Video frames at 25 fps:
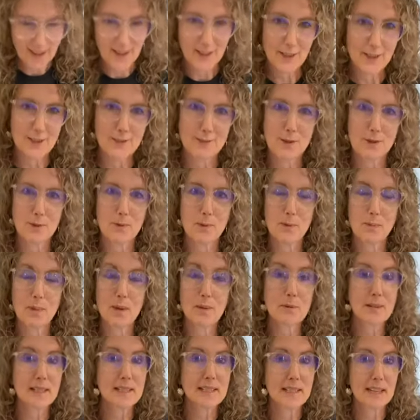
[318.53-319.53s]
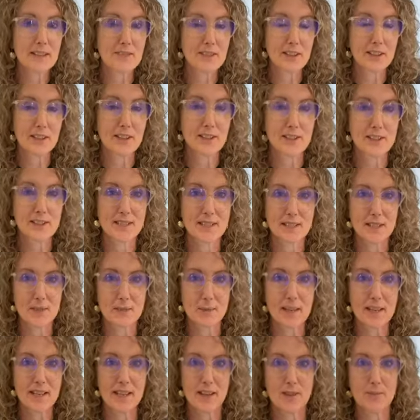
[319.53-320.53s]
a lot of you will be receiving those
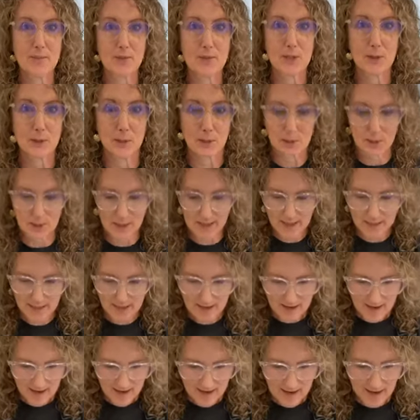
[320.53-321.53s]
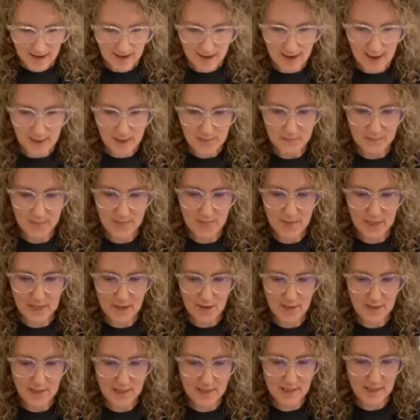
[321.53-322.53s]
this week, I'm sure.
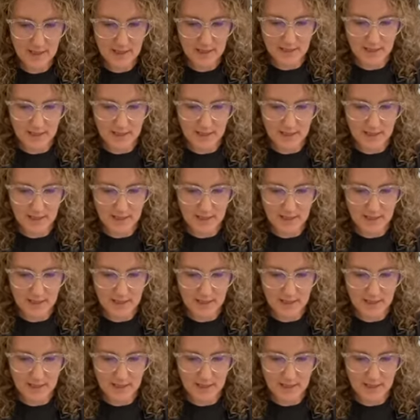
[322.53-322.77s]
Here is the